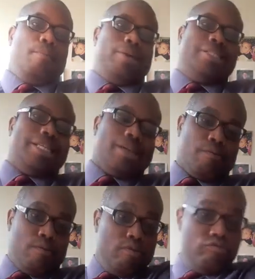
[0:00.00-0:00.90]
They said the
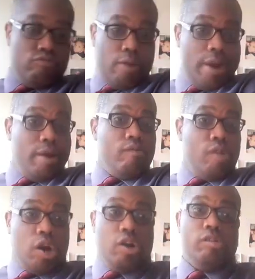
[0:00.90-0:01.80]
real
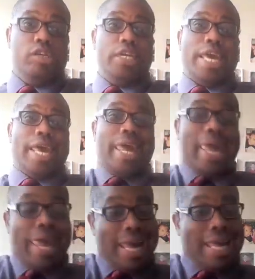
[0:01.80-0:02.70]
world, yeah,
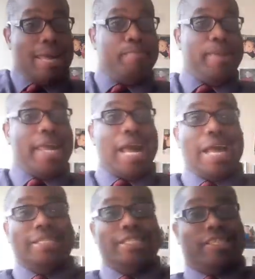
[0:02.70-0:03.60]
yeah, yeah,
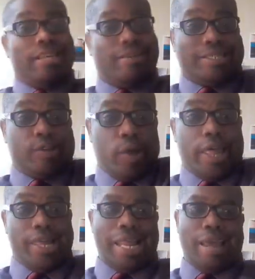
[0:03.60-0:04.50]
behind, you sitting on the
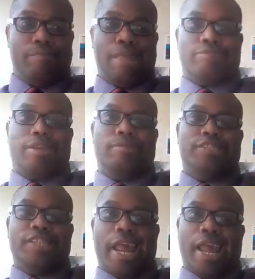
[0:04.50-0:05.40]
toilet. That, that's what he
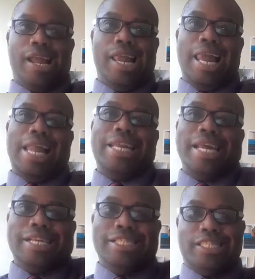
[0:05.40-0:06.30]
was saying.
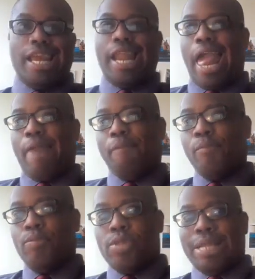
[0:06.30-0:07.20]
They couldn't say that.
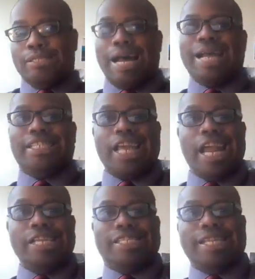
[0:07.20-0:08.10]
So I
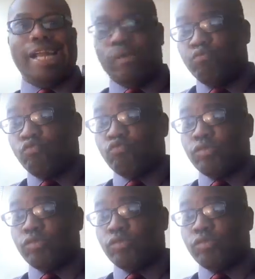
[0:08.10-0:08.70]
changed it up.